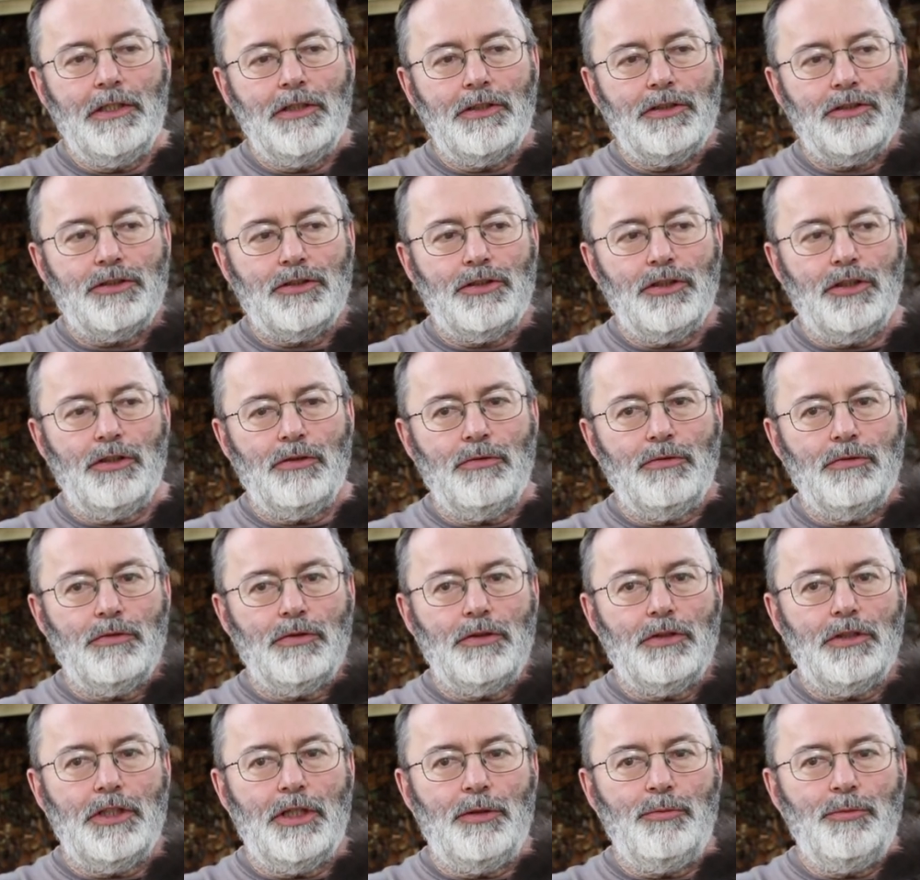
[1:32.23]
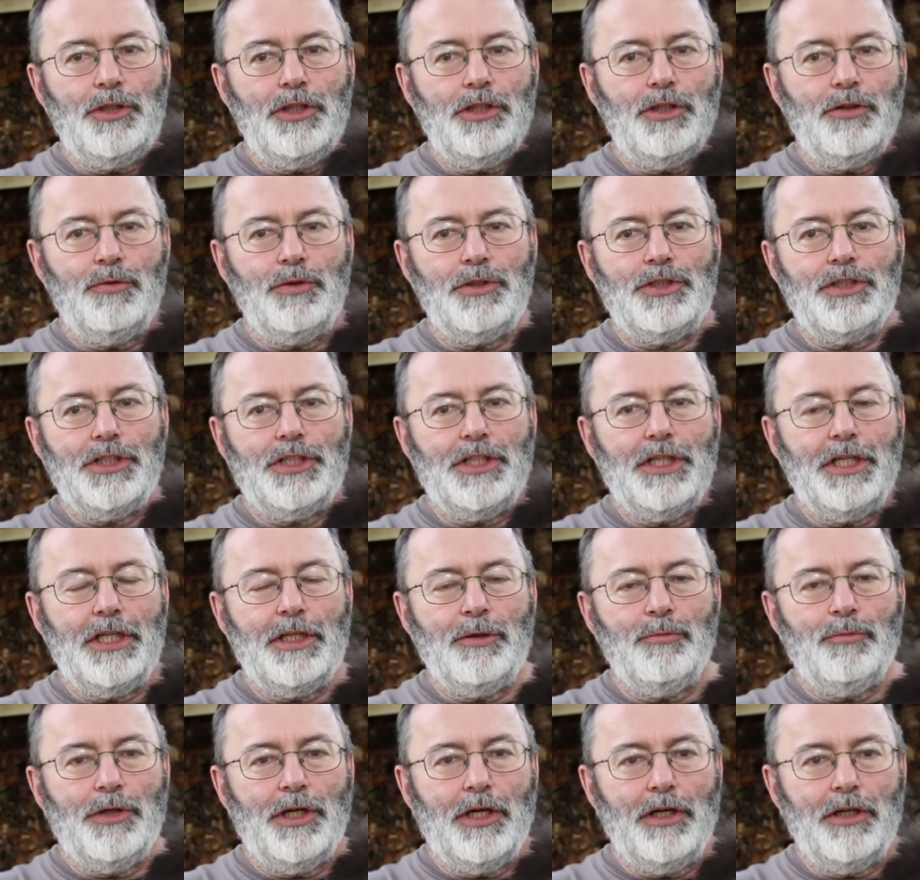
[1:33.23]
So let me know what you think
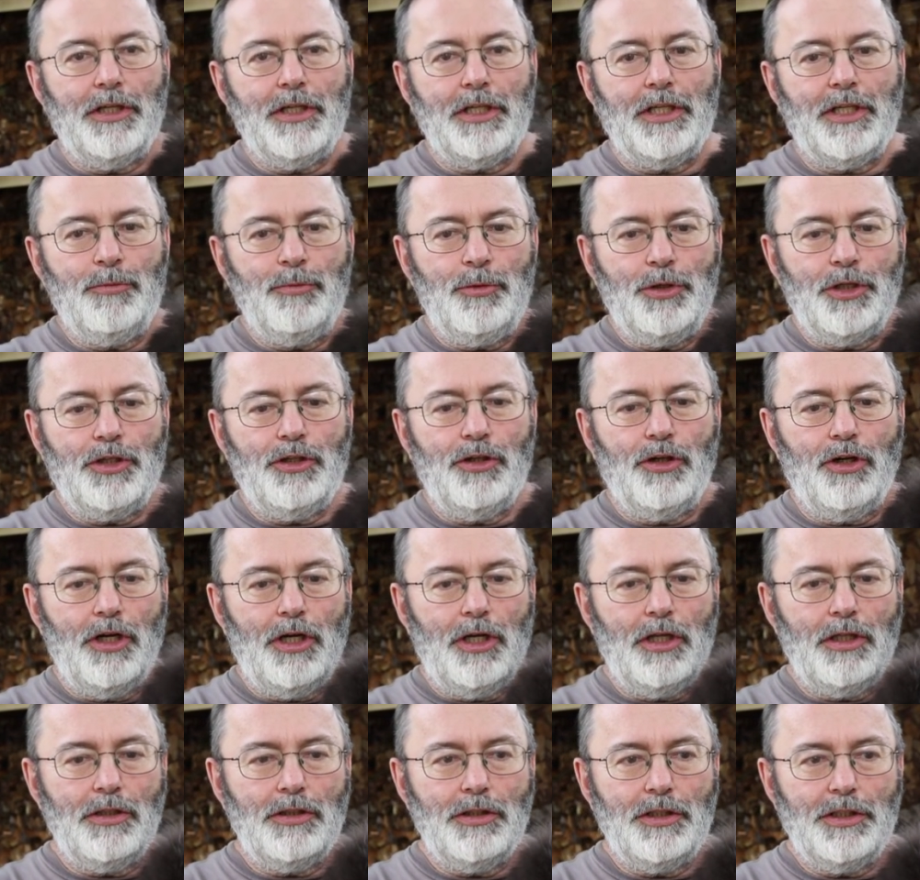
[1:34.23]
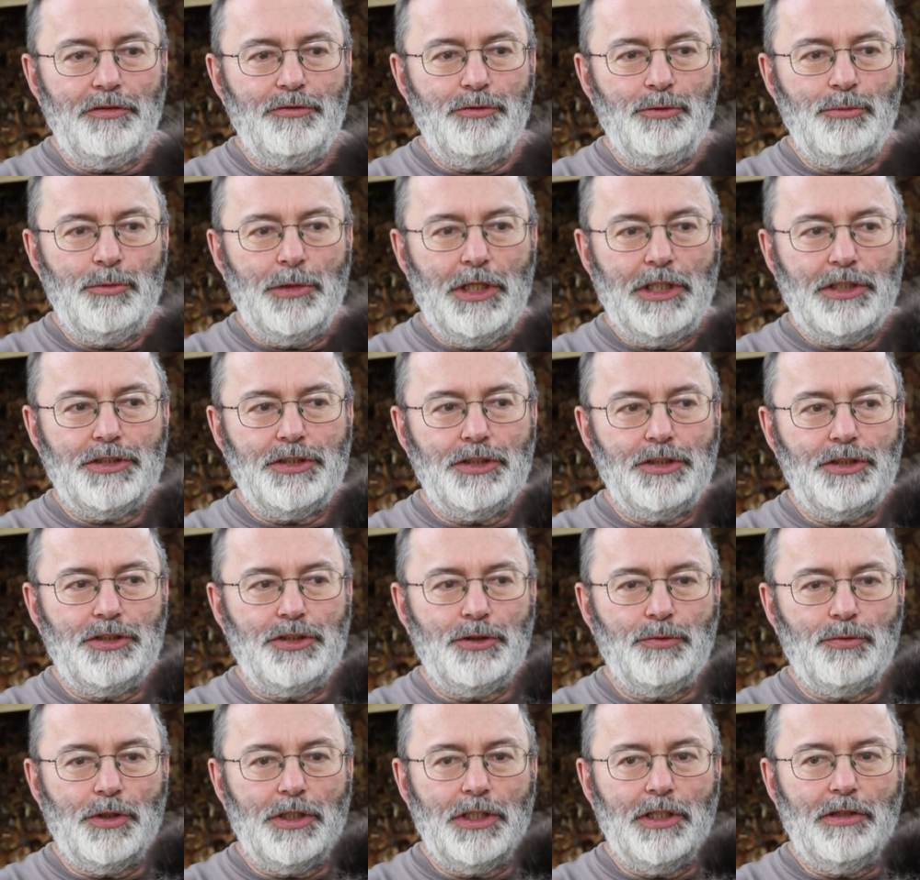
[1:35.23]
about it. Give me a call, leave a message
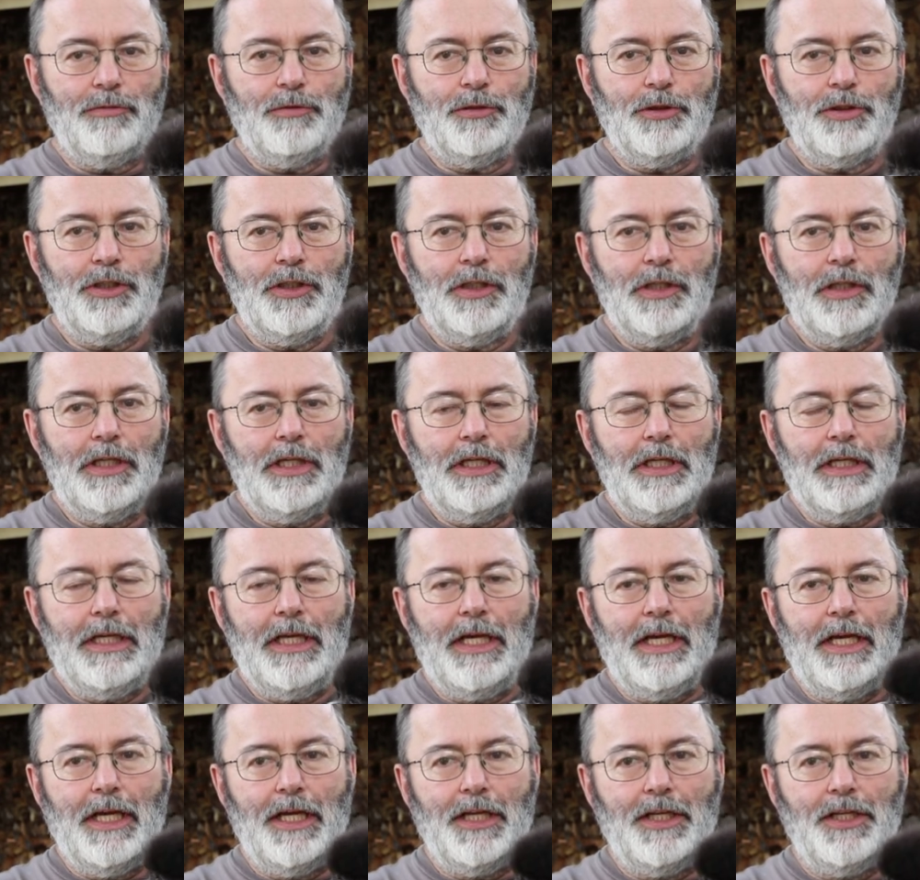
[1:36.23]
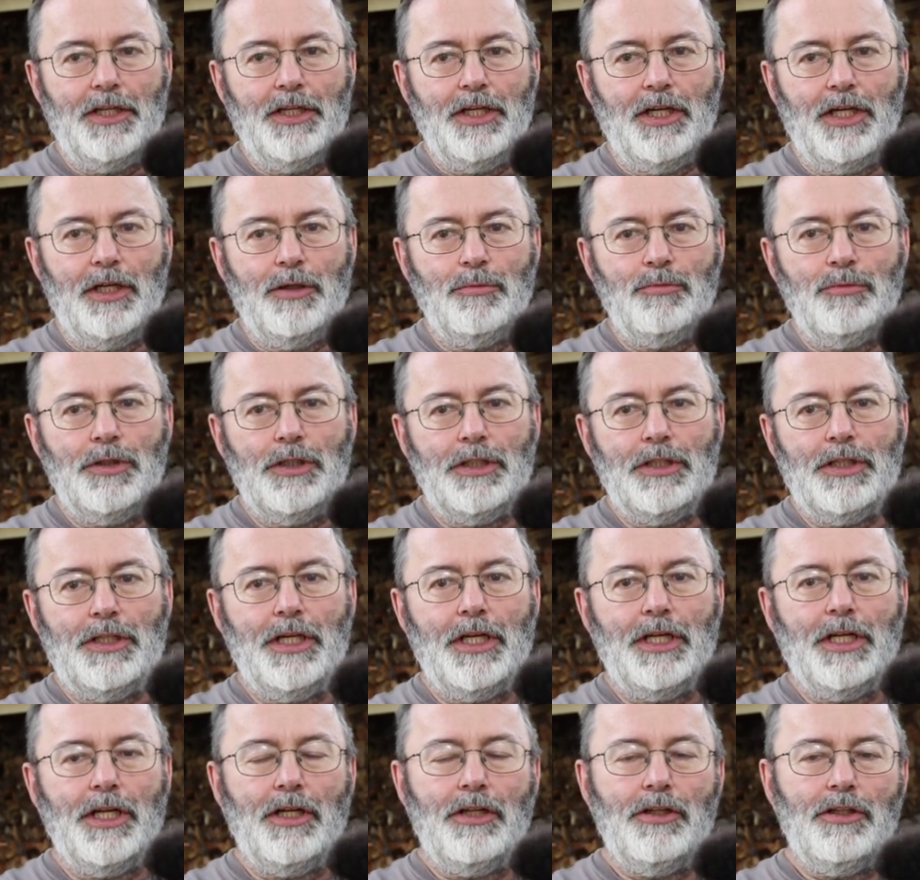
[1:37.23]
or whatever, and
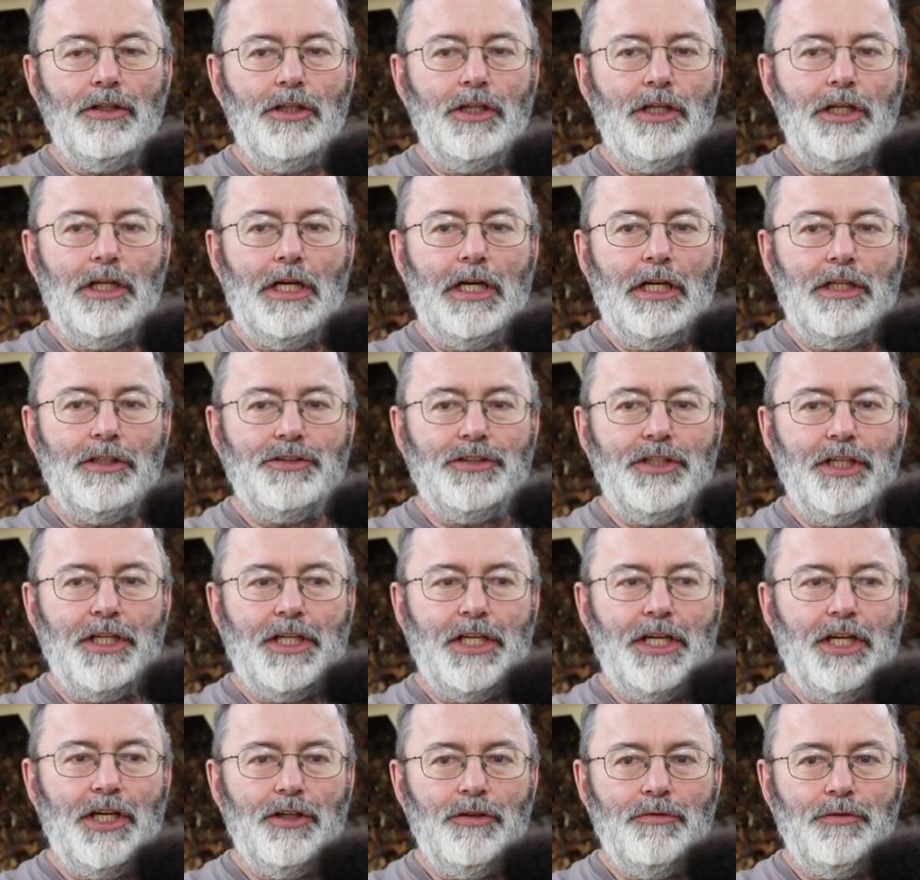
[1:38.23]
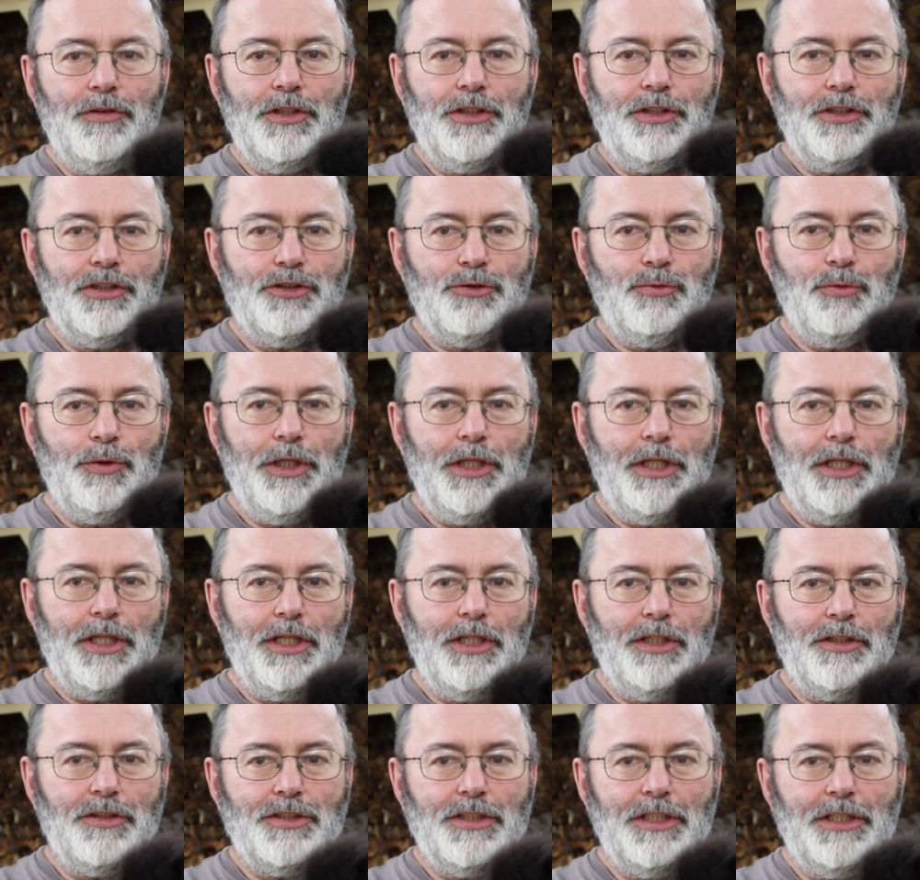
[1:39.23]
then I'll take care of it this week,
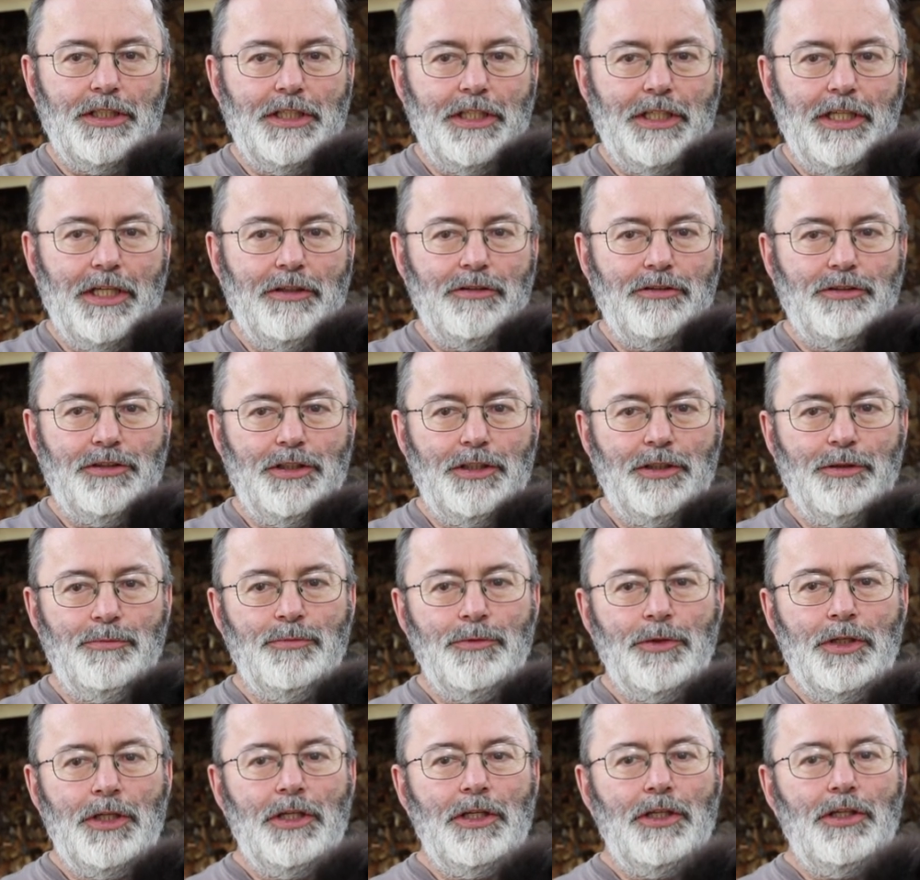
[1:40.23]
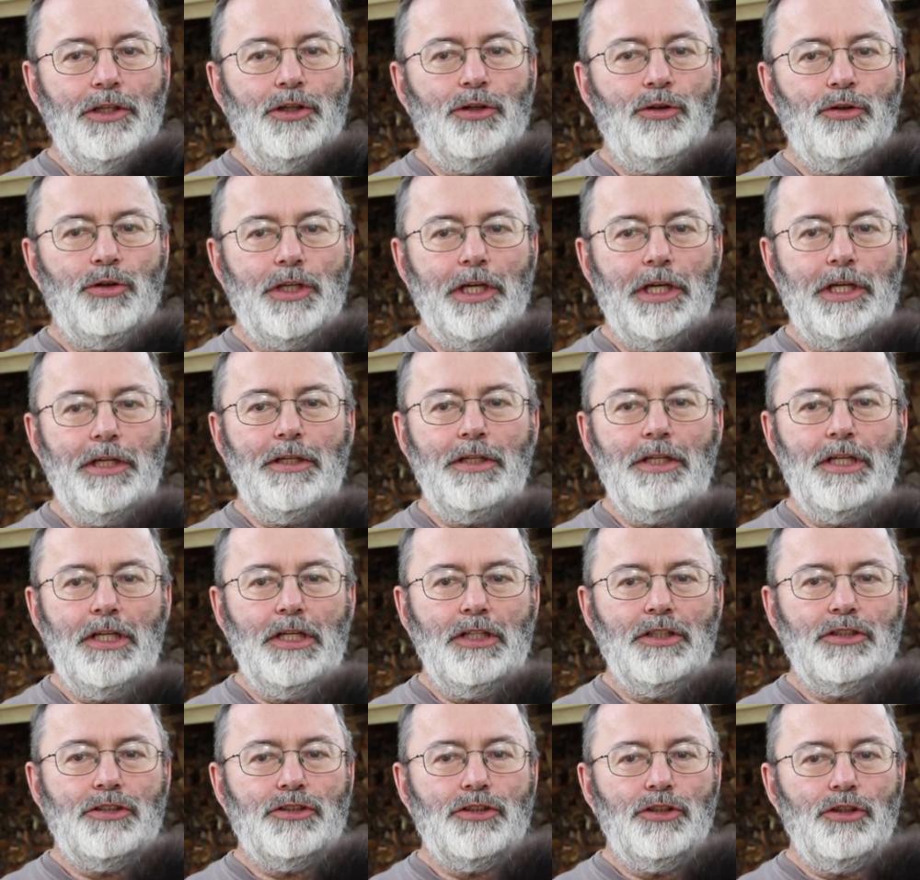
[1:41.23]
and I'll send it out to you. Okay?
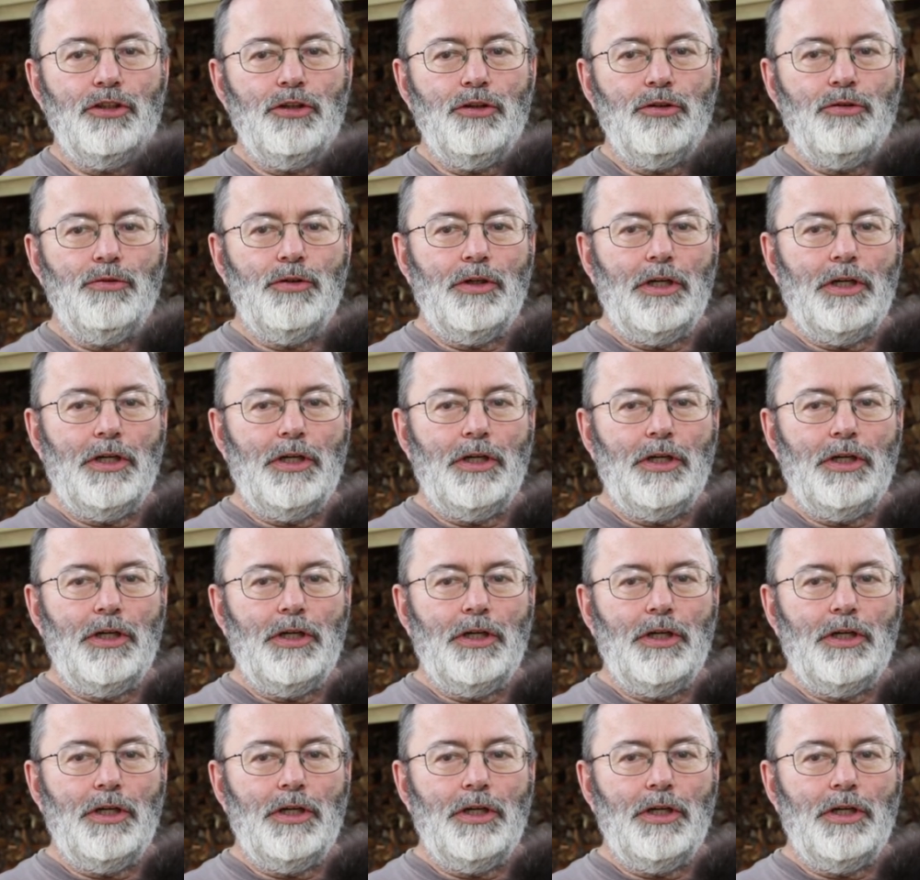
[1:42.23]
So